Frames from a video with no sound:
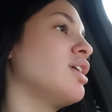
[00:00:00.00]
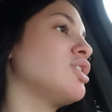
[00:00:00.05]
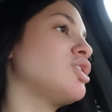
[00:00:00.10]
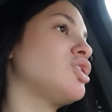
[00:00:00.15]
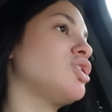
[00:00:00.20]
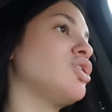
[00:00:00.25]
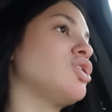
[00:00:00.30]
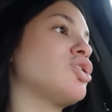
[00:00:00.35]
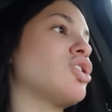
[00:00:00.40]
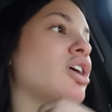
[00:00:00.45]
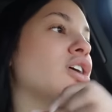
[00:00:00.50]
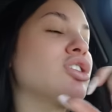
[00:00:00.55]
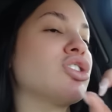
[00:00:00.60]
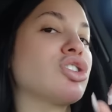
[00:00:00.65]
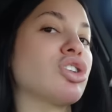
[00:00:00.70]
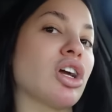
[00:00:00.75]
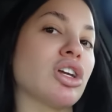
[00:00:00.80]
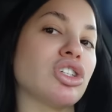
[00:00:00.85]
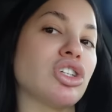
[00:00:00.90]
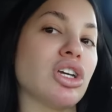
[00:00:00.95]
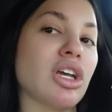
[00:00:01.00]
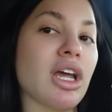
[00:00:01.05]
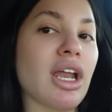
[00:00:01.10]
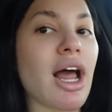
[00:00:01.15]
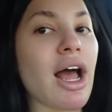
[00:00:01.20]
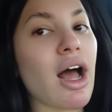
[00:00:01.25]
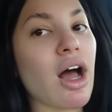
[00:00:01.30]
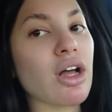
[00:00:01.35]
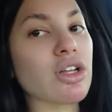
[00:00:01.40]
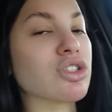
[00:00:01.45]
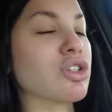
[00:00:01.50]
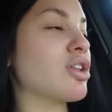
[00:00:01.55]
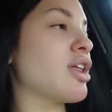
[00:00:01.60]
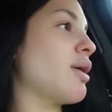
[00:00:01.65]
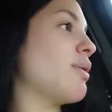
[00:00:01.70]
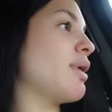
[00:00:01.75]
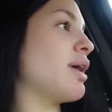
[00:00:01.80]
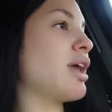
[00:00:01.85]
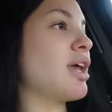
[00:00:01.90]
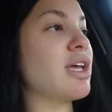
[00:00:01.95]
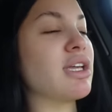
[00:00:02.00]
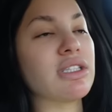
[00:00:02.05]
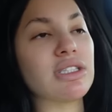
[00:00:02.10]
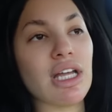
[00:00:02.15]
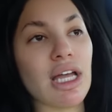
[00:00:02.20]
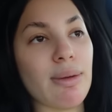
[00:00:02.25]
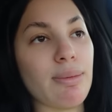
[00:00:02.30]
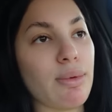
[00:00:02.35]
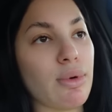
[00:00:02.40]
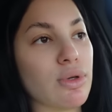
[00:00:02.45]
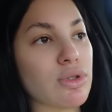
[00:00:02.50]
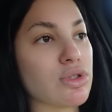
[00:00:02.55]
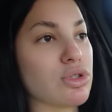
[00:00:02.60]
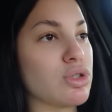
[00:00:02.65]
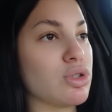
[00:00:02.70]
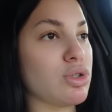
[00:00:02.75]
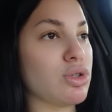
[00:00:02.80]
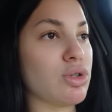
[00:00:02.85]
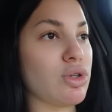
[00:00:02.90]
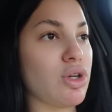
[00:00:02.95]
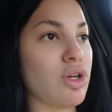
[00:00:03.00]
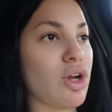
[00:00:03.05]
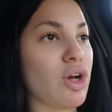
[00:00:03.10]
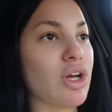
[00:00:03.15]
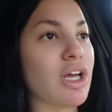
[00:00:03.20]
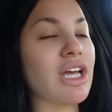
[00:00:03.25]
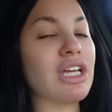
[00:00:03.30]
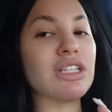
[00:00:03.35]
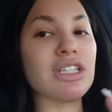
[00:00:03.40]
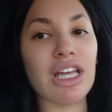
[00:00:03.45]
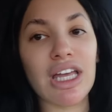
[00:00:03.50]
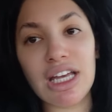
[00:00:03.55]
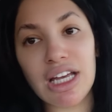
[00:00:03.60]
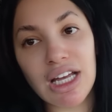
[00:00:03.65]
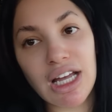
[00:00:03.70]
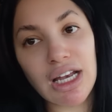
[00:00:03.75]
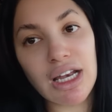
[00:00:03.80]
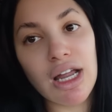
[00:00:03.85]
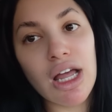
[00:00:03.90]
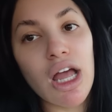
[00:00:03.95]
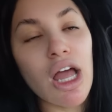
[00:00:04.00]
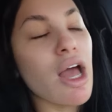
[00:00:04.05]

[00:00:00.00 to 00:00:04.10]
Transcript: to start stretching it out so that way he's able to, you know, he can